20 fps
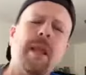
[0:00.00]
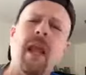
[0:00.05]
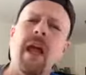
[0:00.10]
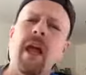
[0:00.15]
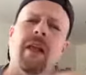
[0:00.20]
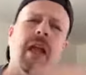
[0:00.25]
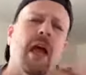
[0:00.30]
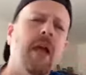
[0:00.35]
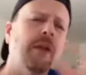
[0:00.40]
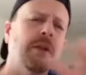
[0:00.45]
A
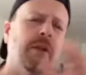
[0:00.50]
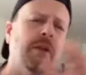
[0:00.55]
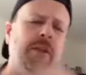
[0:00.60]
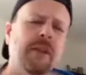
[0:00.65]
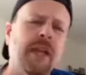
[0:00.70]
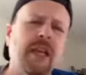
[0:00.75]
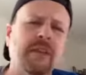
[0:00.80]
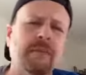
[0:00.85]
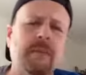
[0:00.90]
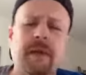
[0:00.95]
lot of good
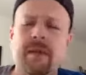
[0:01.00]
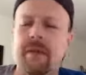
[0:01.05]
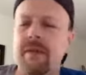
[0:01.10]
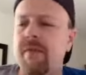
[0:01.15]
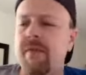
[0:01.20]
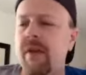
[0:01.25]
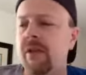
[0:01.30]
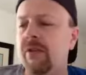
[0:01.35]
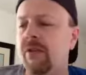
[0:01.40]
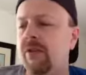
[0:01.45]
things about the
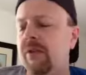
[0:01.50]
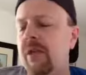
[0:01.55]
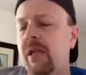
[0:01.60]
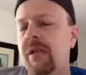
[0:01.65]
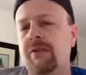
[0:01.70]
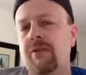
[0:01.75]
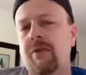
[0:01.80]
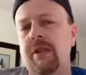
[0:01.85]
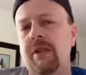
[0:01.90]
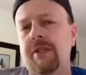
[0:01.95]
Avengers, a lot
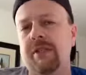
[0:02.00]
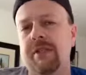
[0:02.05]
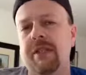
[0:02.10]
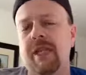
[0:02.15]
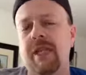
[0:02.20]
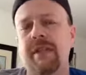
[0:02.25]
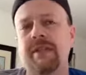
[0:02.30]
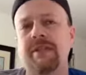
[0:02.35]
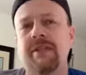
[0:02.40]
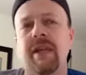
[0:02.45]
of crazy
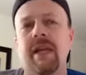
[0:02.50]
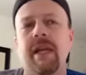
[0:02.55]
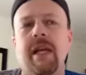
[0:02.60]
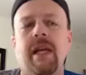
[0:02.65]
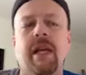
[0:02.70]
things.